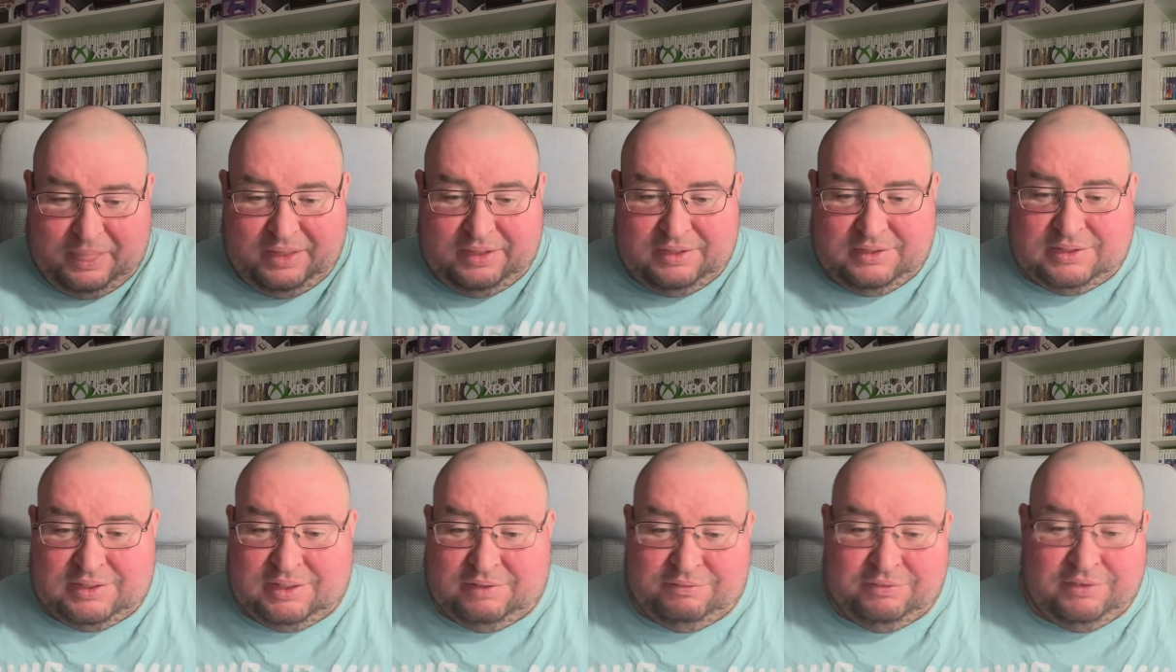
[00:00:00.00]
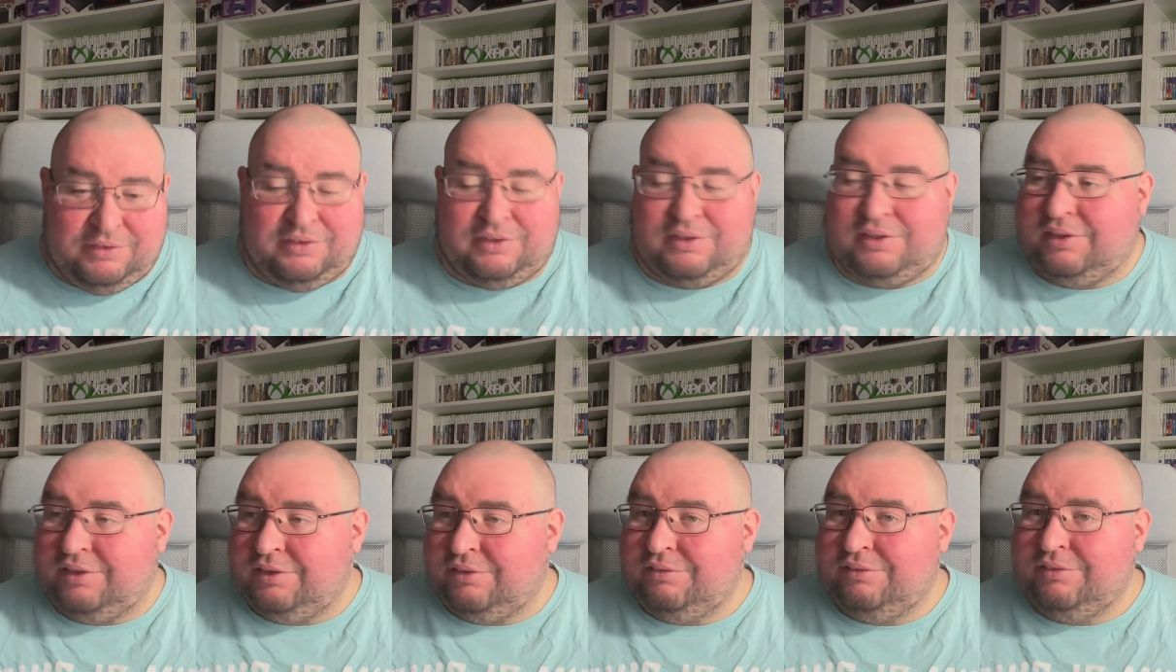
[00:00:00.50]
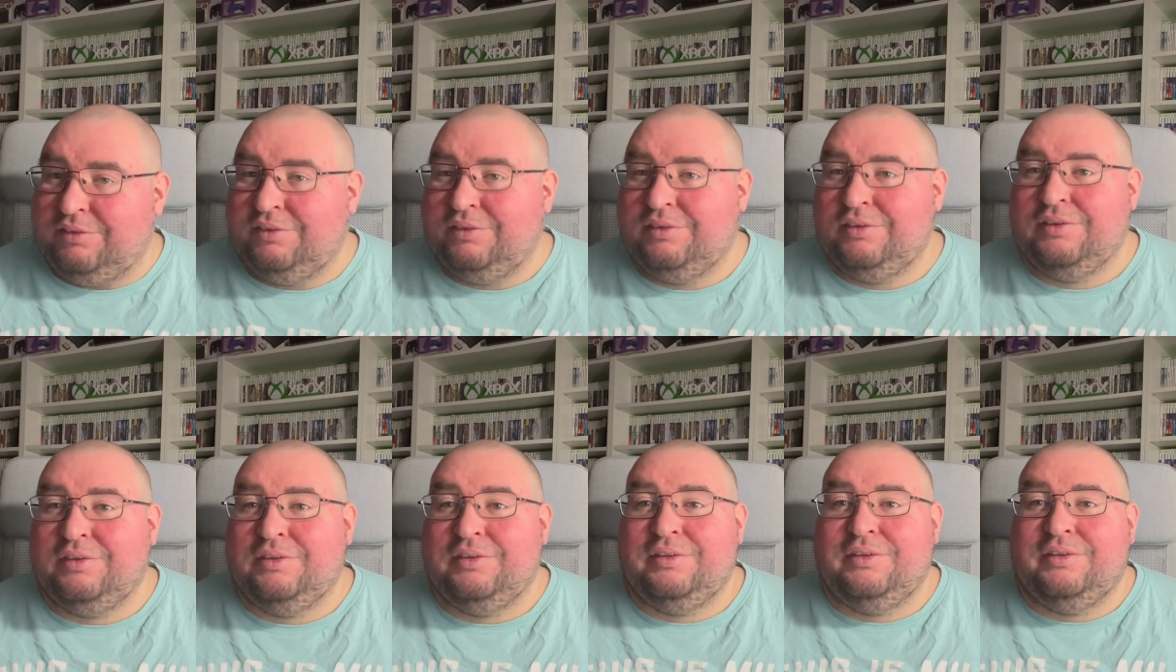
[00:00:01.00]
somewhere I can
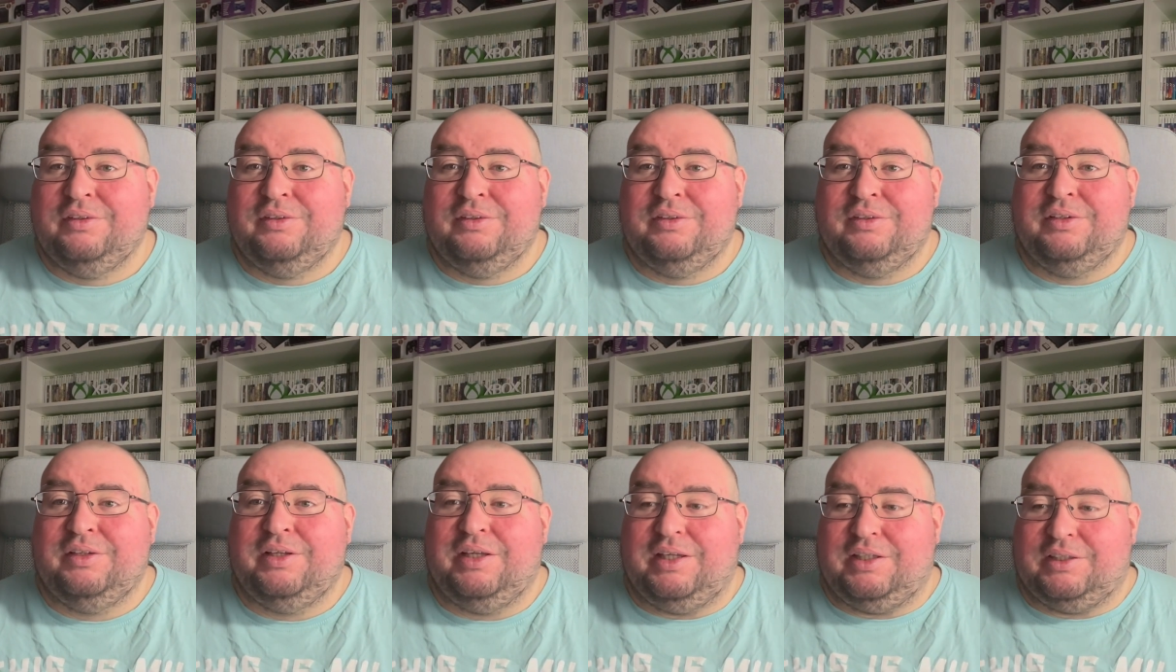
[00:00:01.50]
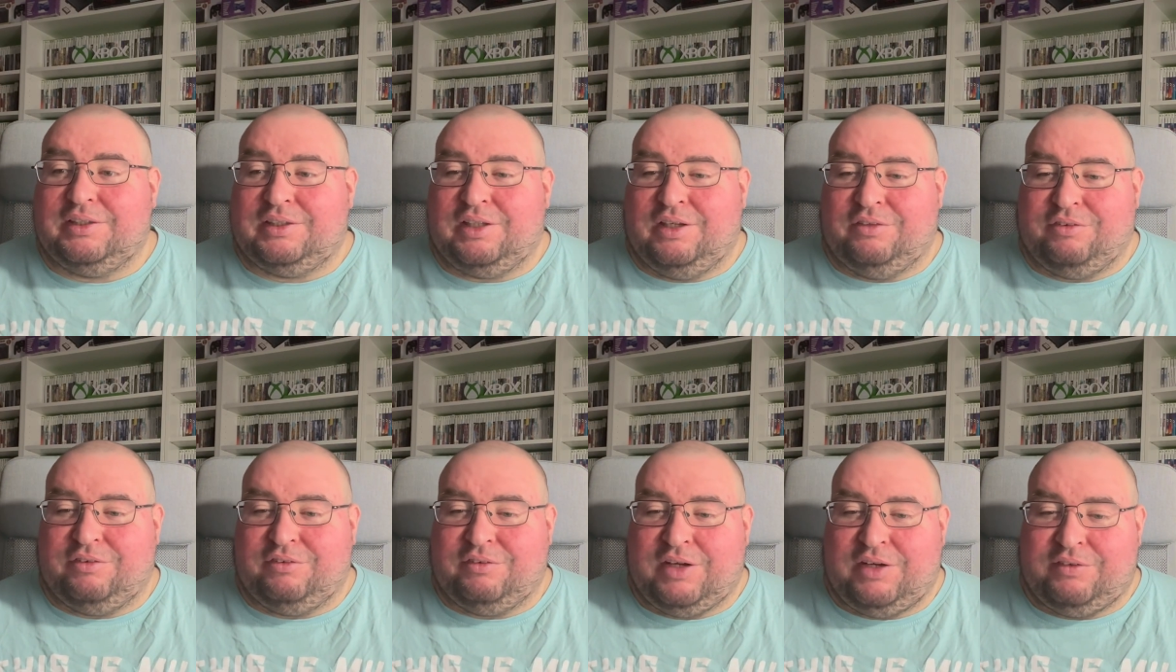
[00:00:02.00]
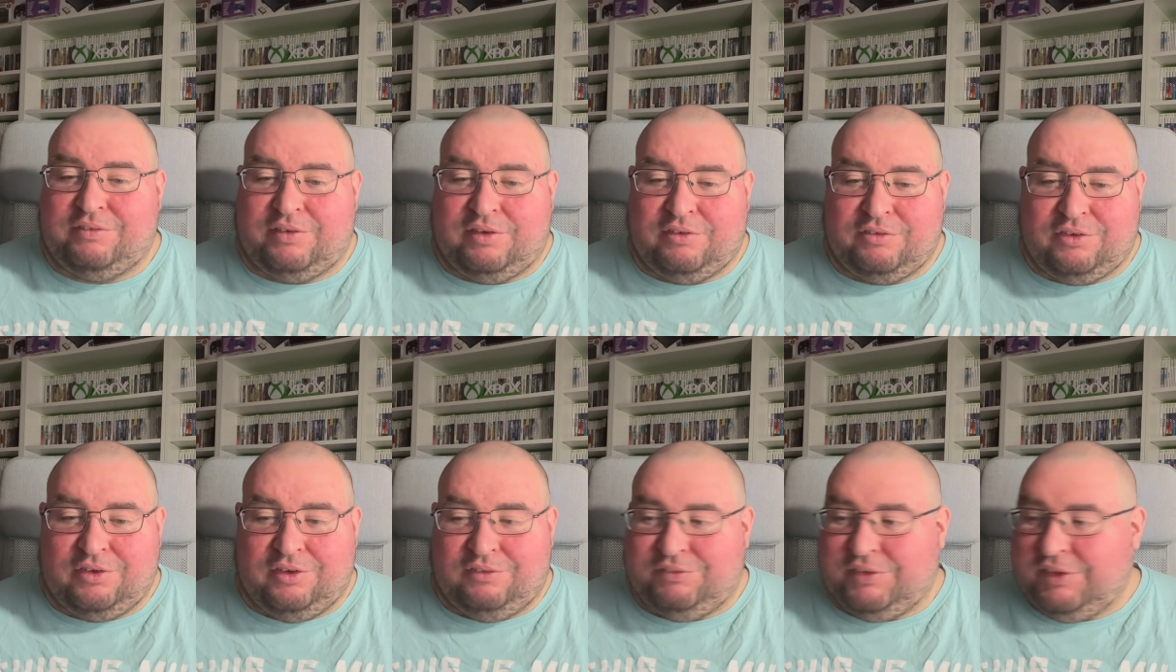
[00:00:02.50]
hit stuff around when I've
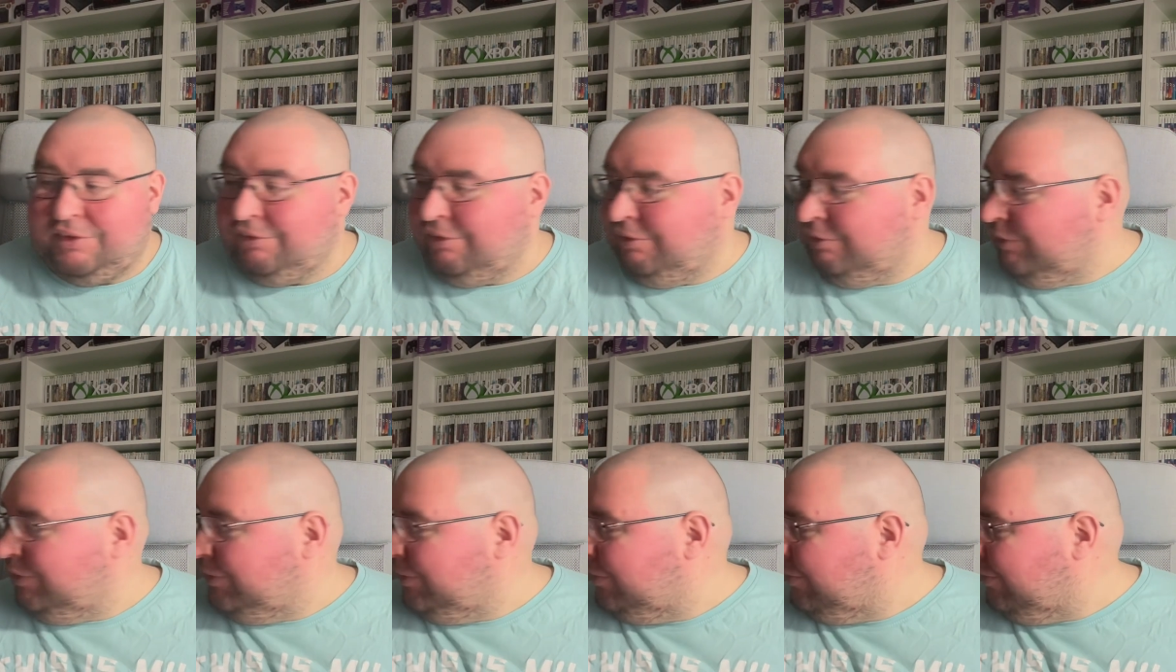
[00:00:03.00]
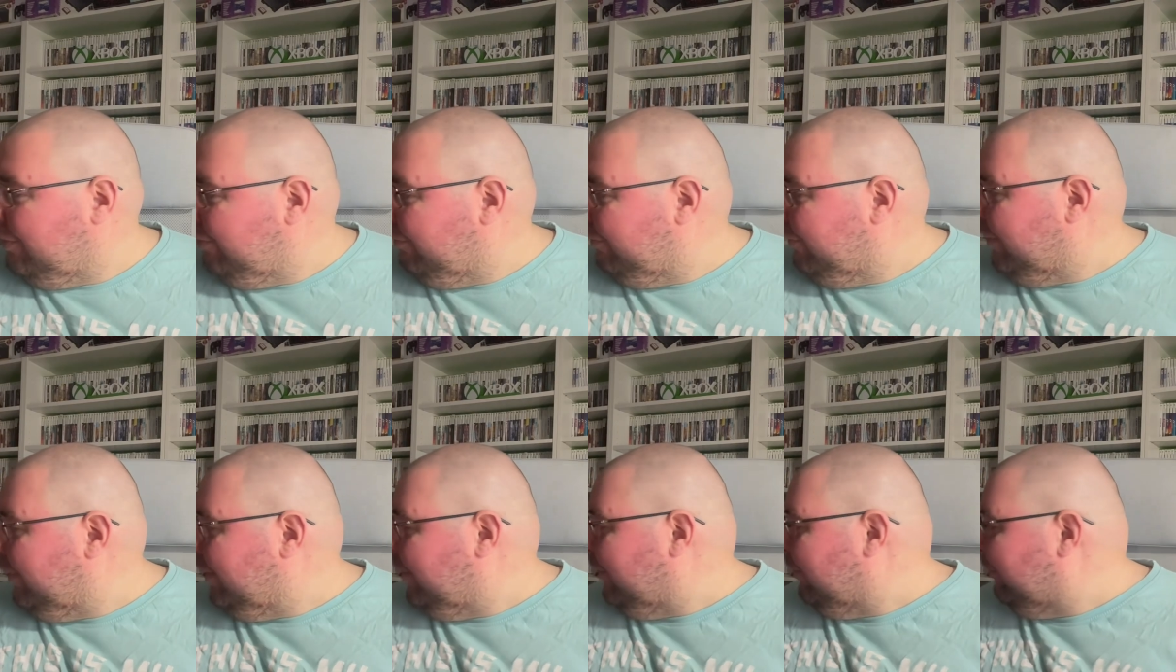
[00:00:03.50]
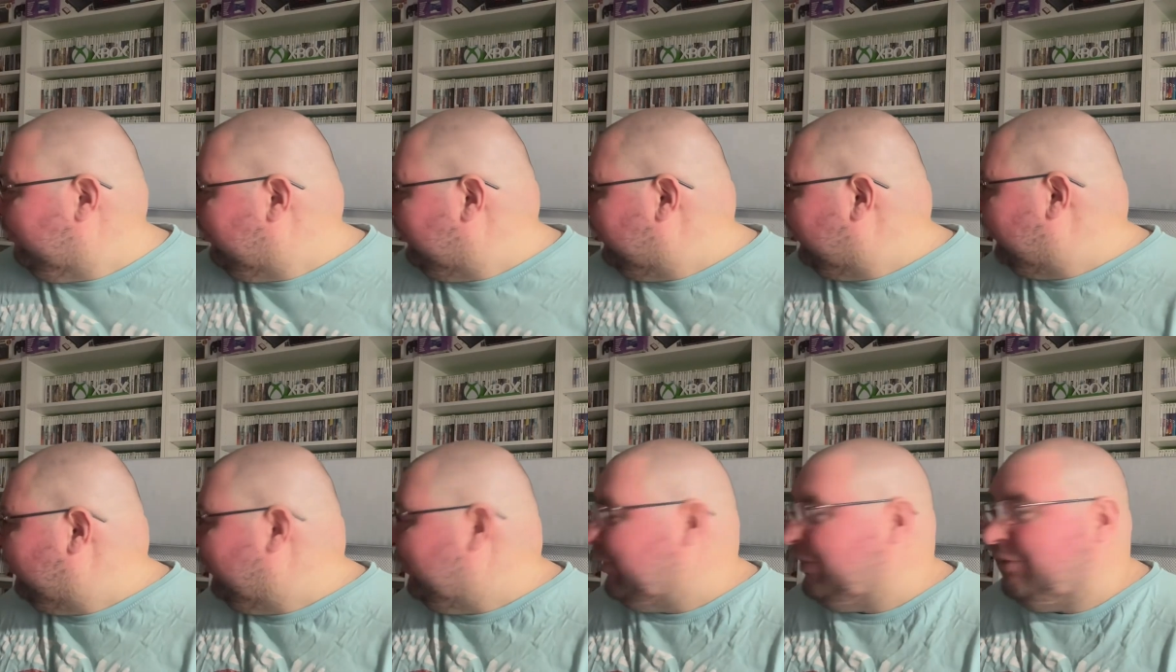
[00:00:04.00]
got a bit of room, because you can't really
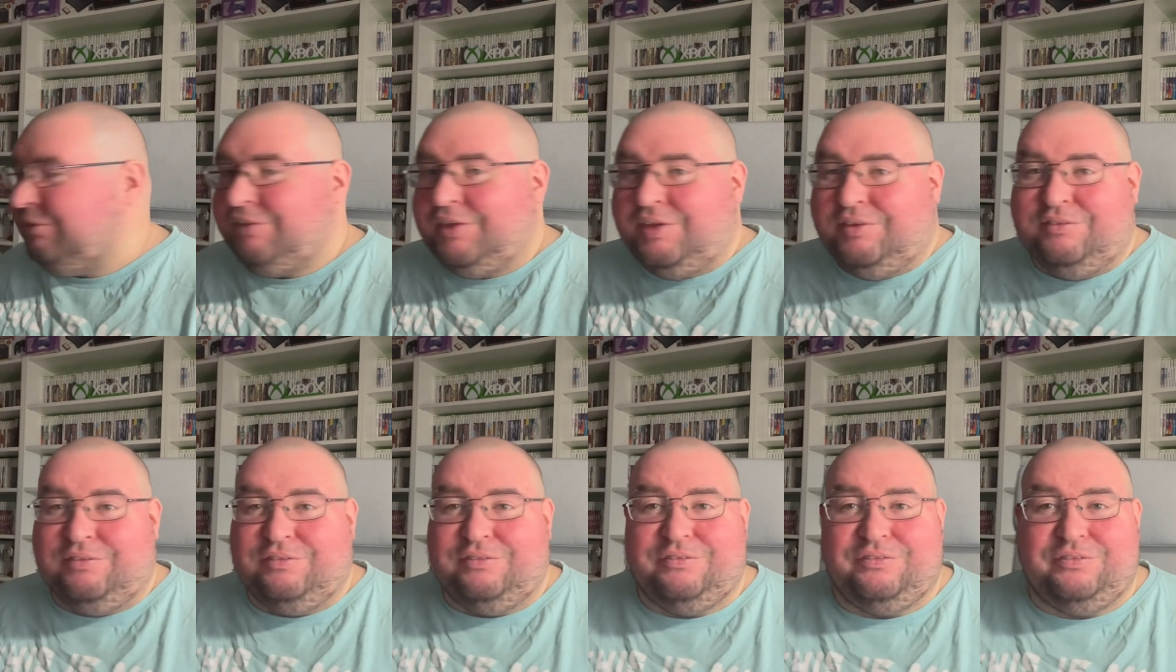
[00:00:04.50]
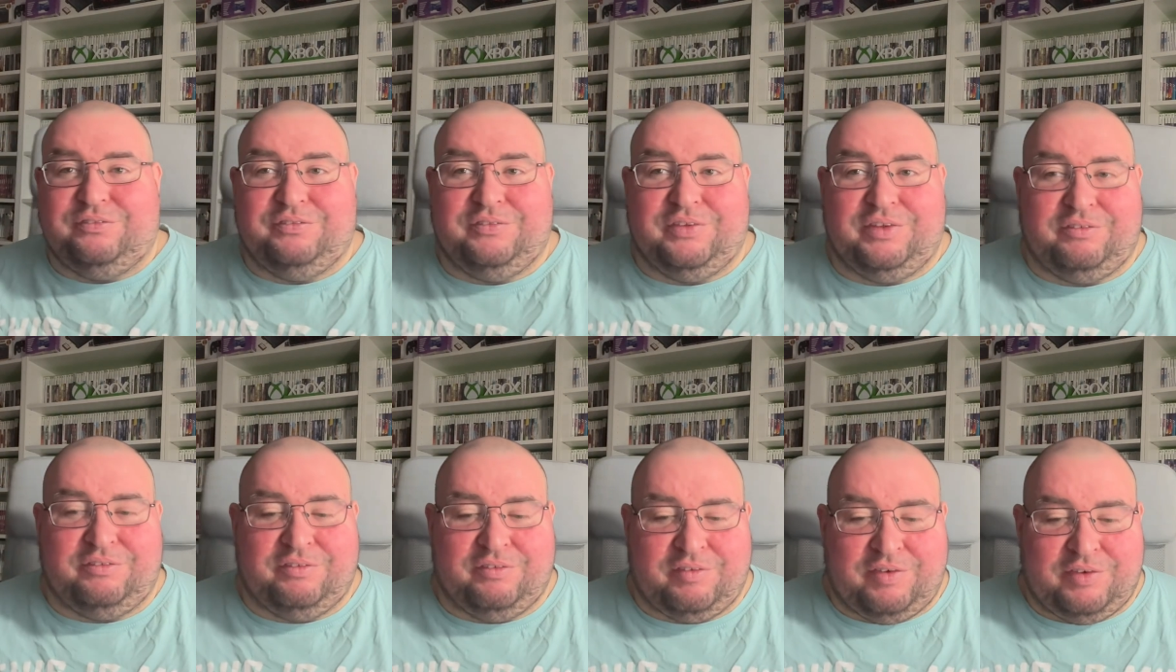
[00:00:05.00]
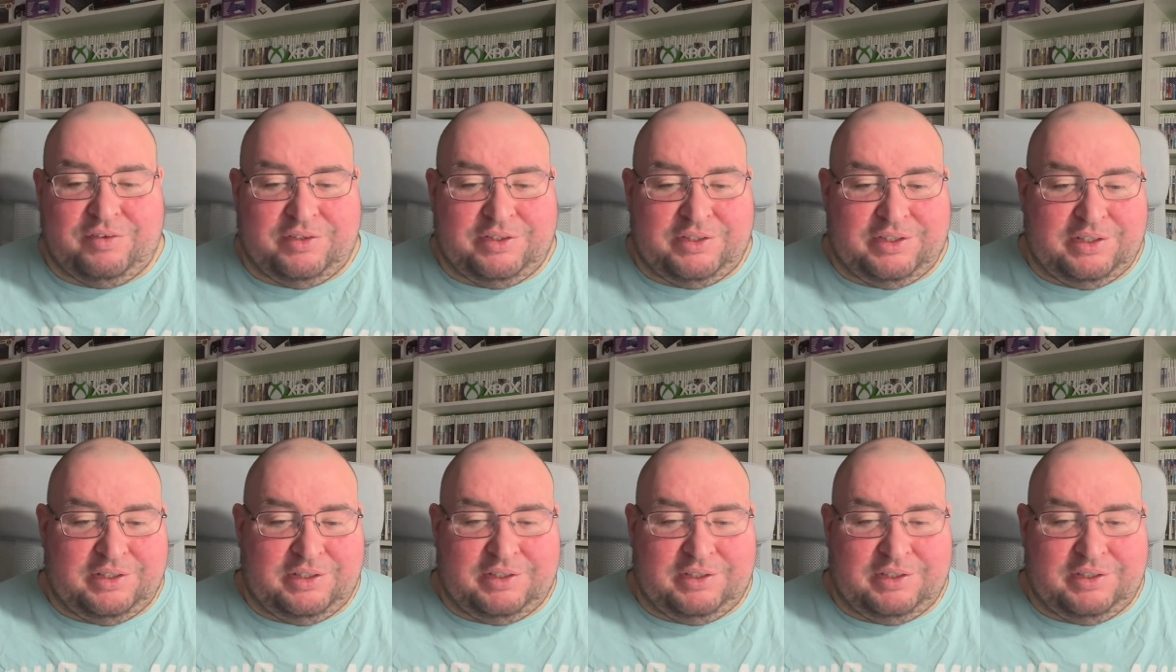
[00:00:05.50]
swing the Wii remote in here.